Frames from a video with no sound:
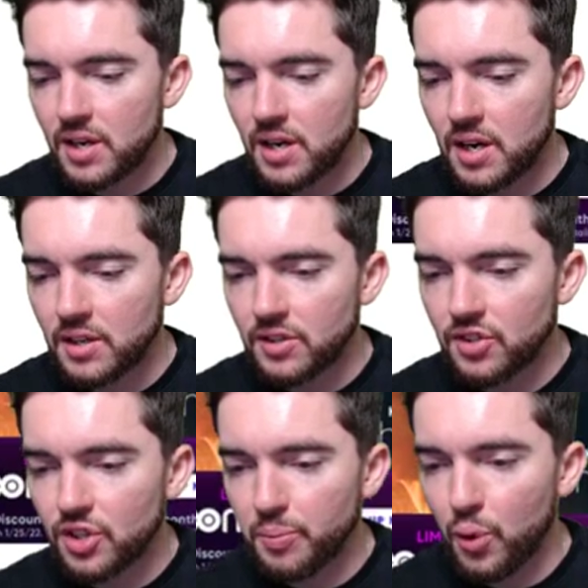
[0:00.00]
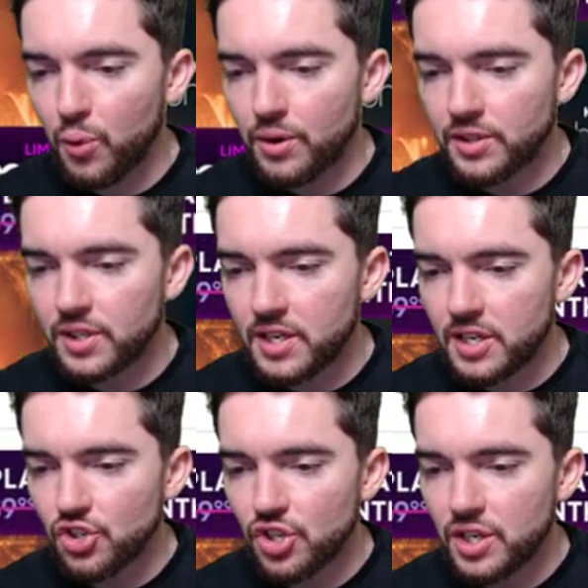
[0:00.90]
uh, support
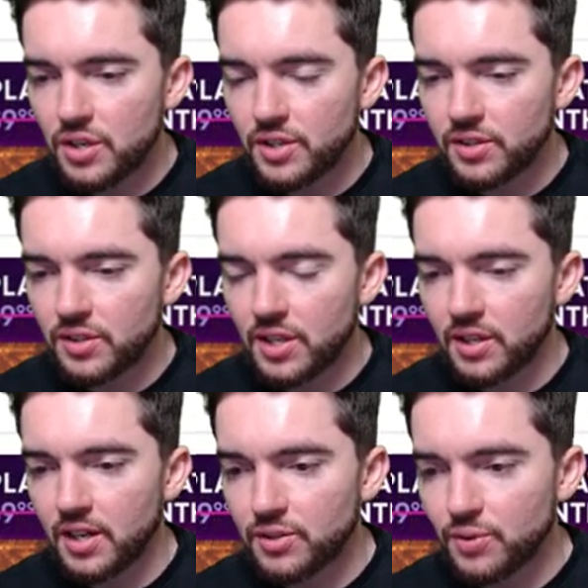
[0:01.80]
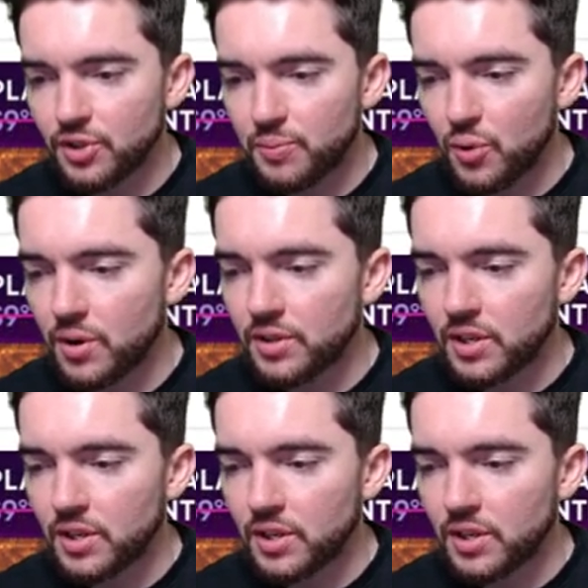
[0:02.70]
engineer, it doesn't say customer support.